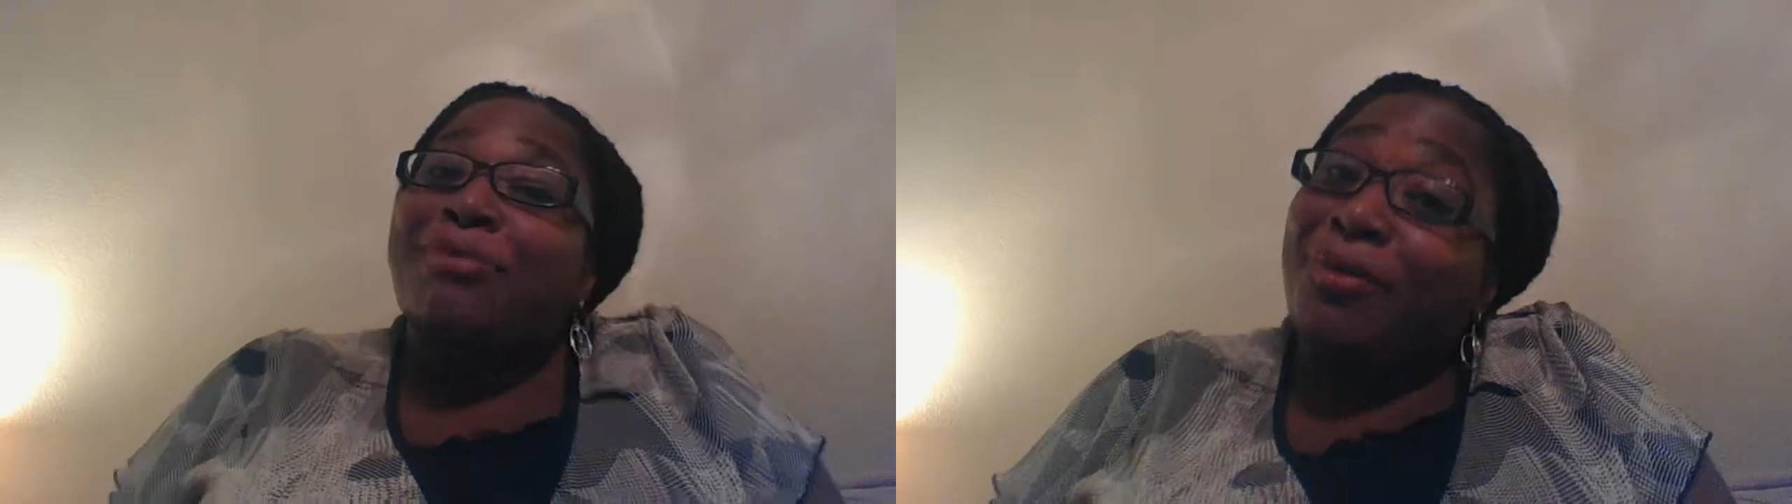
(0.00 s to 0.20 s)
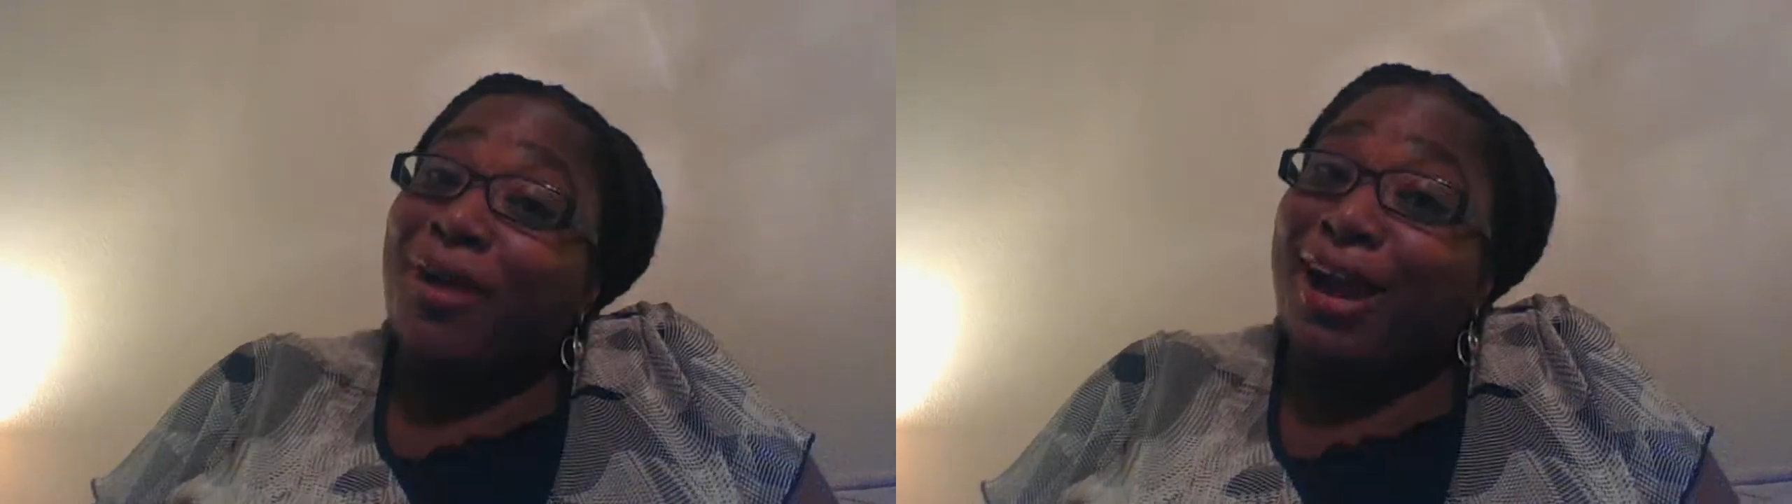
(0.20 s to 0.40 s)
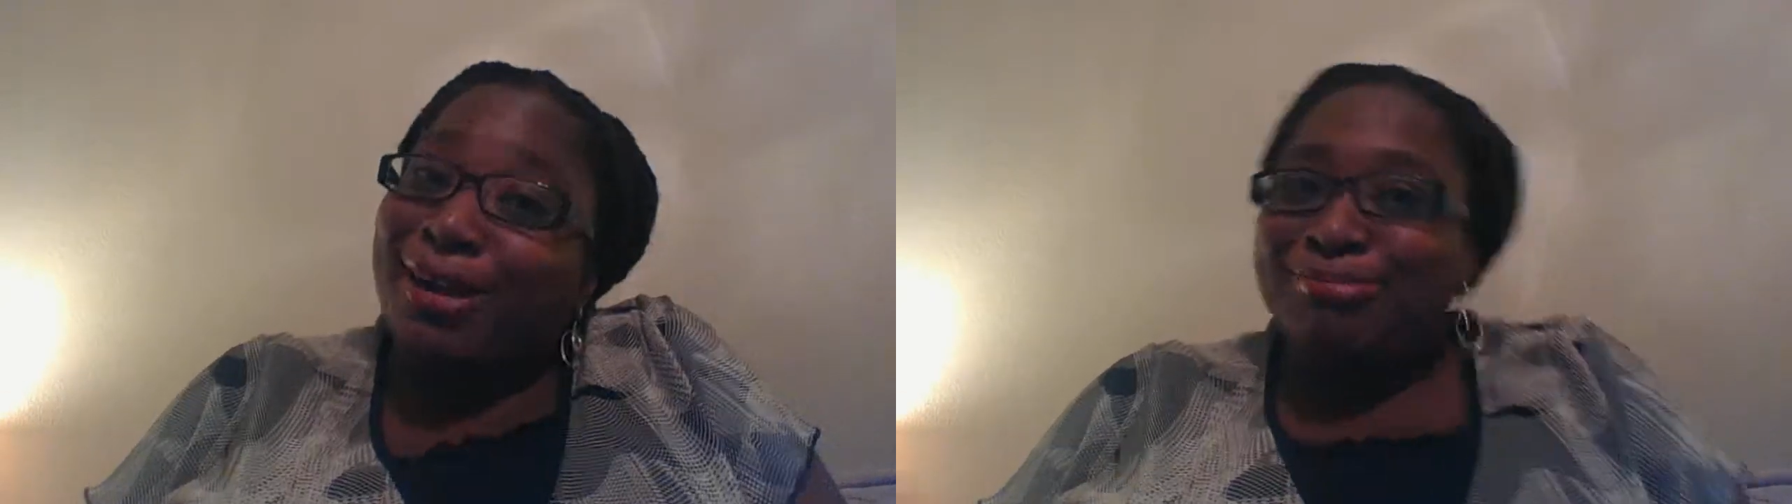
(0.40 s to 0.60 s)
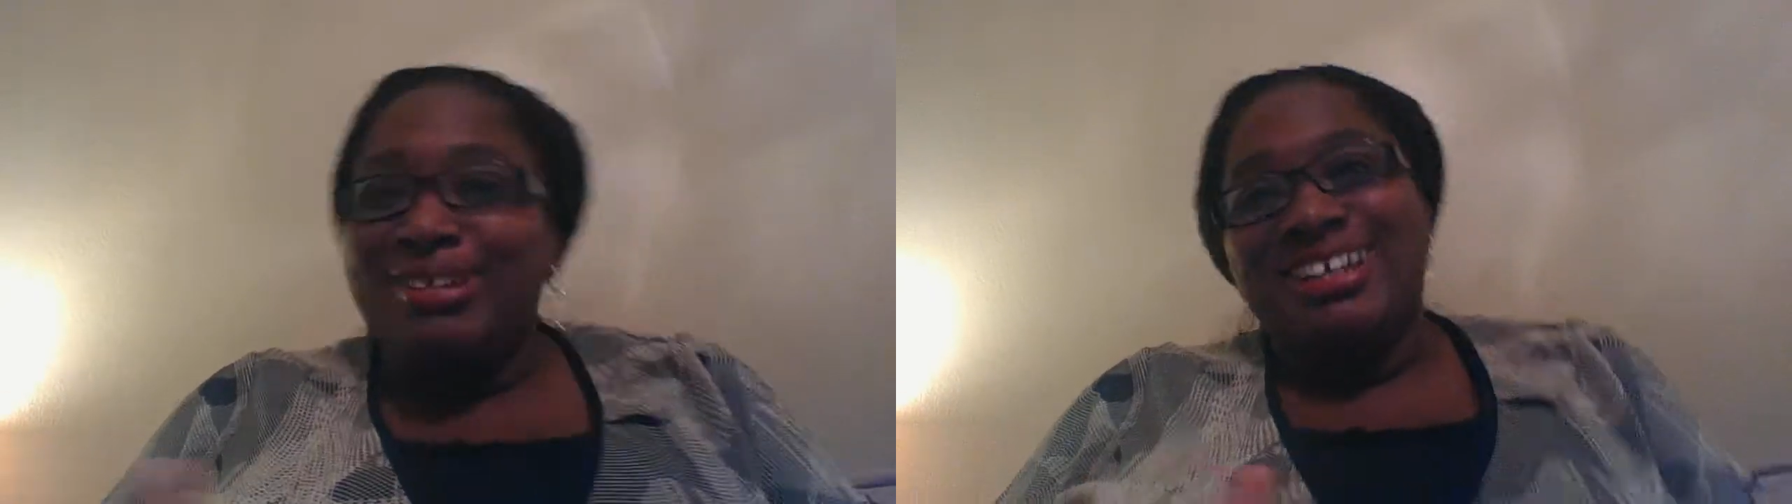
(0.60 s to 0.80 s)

require